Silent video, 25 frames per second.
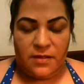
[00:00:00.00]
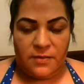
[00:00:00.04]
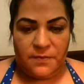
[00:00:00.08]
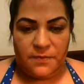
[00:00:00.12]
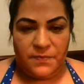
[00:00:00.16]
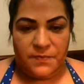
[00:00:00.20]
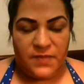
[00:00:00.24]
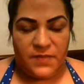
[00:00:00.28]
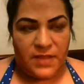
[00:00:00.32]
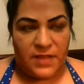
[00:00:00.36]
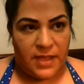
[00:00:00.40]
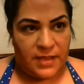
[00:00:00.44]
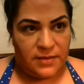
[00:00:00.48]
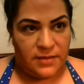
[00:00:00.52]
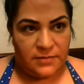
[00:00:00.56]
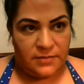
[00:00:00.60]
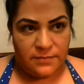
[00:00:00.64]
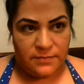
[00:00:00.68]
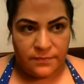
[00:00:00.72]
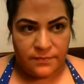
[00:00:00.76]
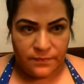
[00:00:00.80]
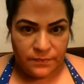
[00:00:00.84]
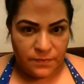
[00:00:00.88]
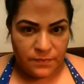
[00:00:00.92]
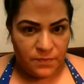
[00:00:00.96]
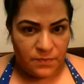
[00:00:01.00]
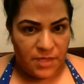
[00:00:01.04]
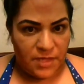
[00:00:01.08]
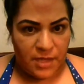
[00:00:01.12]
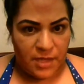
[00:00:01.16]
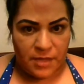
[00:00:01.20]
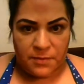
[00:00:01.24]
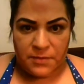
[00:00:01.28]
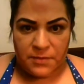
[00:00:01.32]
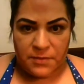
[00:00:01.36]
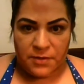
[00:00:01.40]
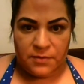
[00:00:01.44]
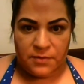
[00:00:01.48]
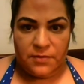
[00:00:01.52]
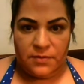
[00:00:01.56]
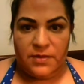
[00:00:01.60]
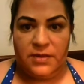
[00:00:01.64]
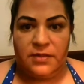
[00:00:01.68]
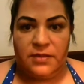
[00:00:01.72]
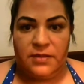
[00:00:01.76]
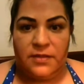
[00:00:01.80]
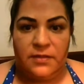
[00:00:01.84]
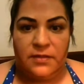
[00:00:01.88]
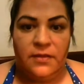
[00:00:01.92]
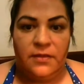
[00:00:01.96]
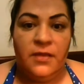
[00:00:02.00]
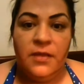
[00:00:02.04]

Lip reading: light behind me or anything,